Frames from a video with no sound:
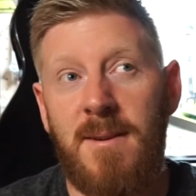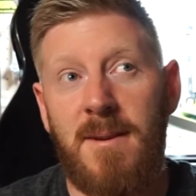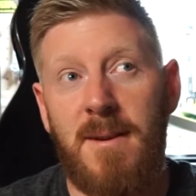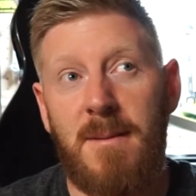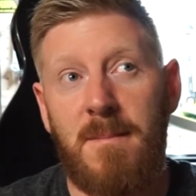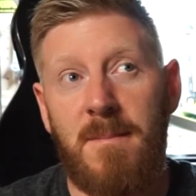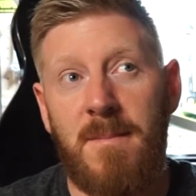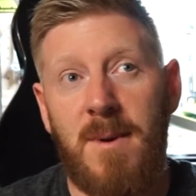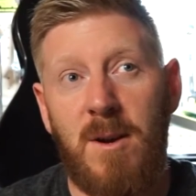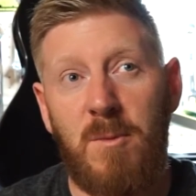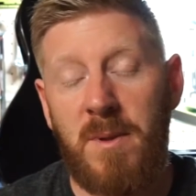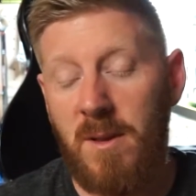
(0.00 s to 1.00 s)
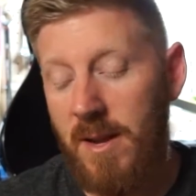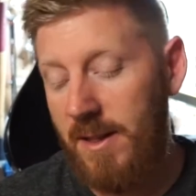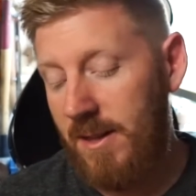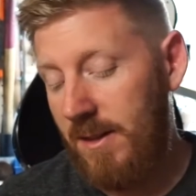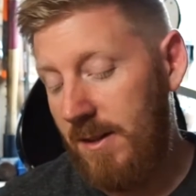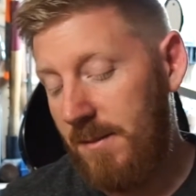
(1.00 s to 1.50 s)
I hope you
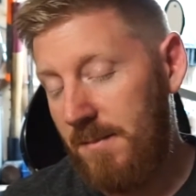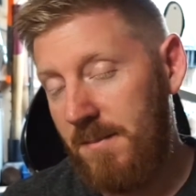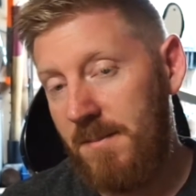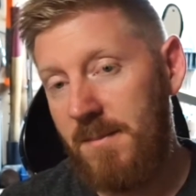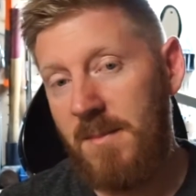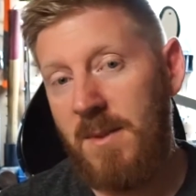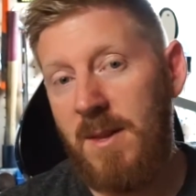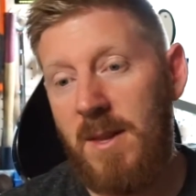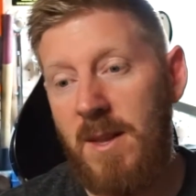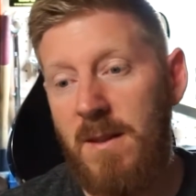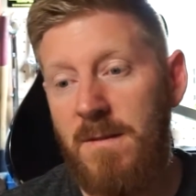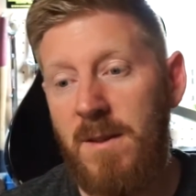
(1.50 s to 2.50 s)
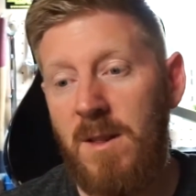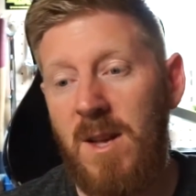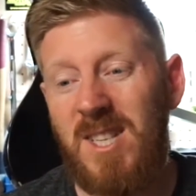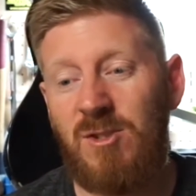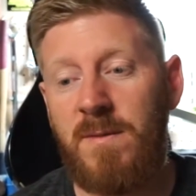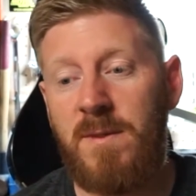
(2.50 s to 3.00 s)
like them. If you like
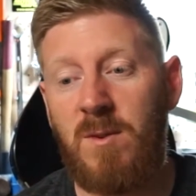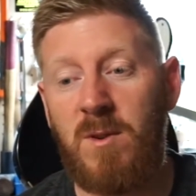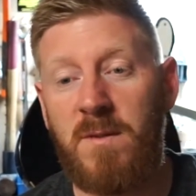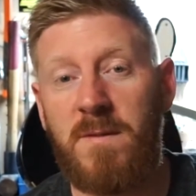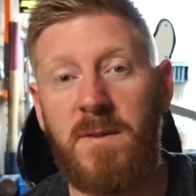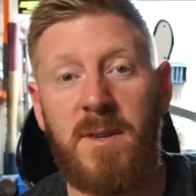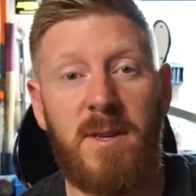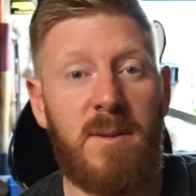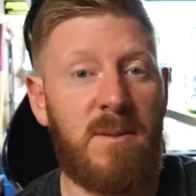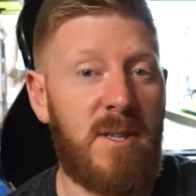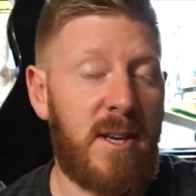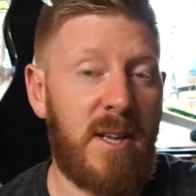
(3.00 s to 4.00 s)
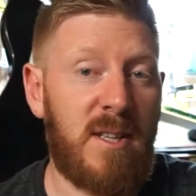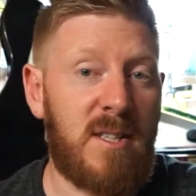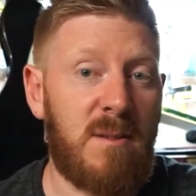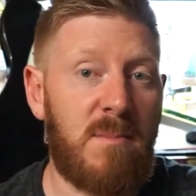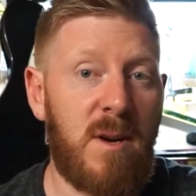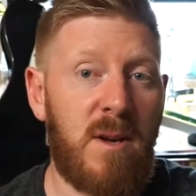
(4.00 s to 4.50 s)
street photography, check out
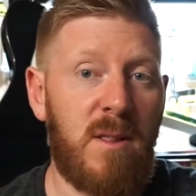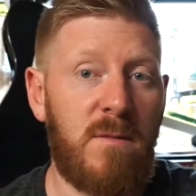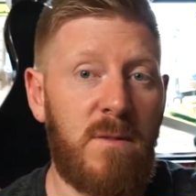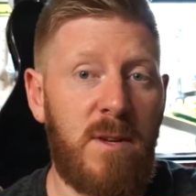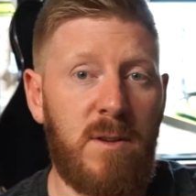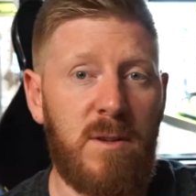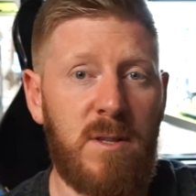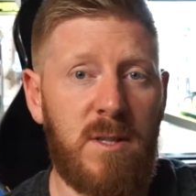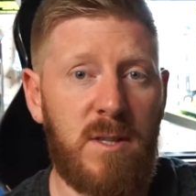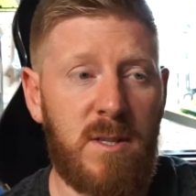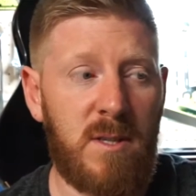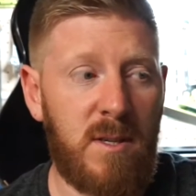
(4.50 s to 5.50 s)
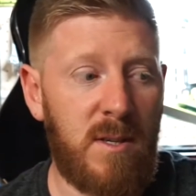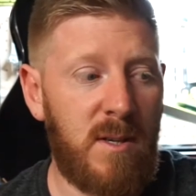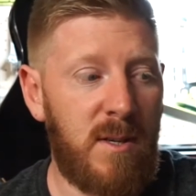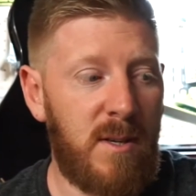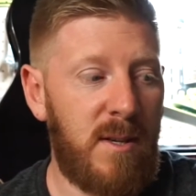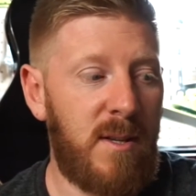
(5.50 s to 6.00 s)
some of my other
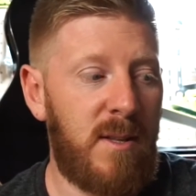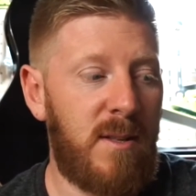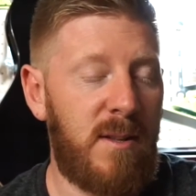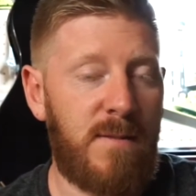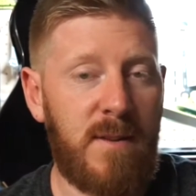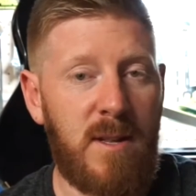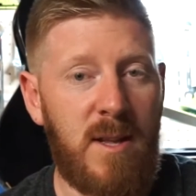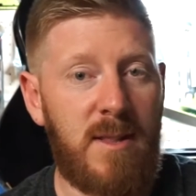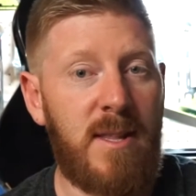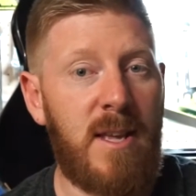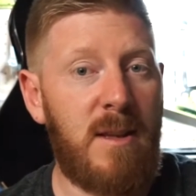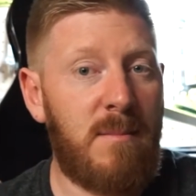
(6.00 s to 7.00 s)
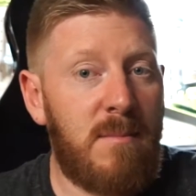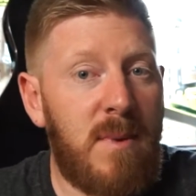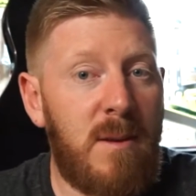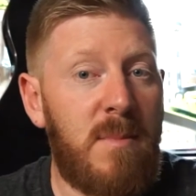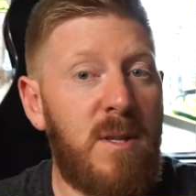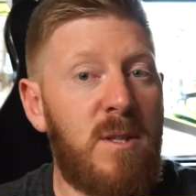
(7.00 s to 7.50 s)
videos. If you like them,
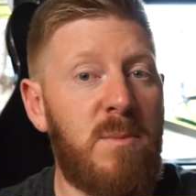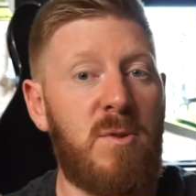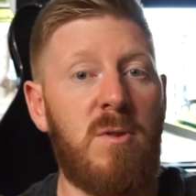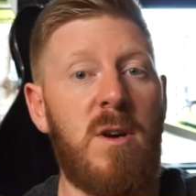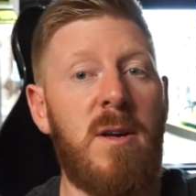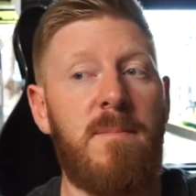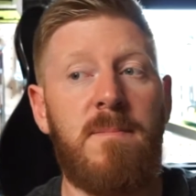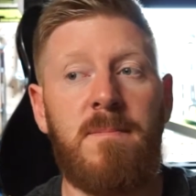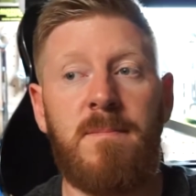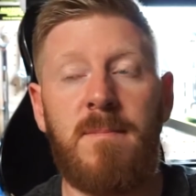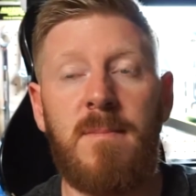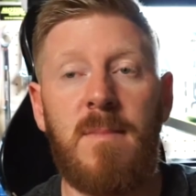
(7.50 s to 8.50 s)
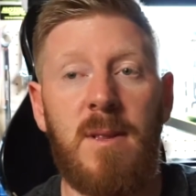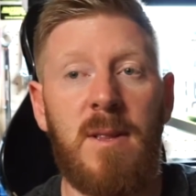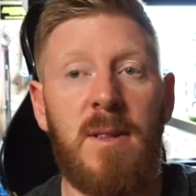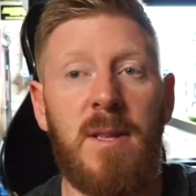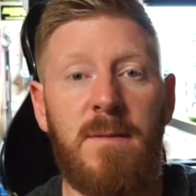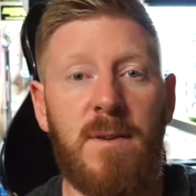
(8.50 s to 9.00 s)
maybe subscribe,
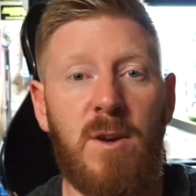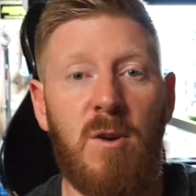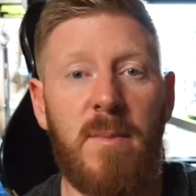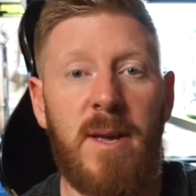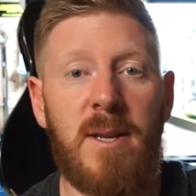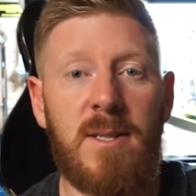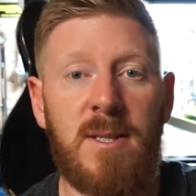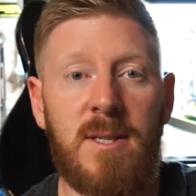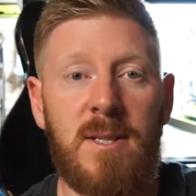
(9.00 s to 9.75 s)
leave a comment.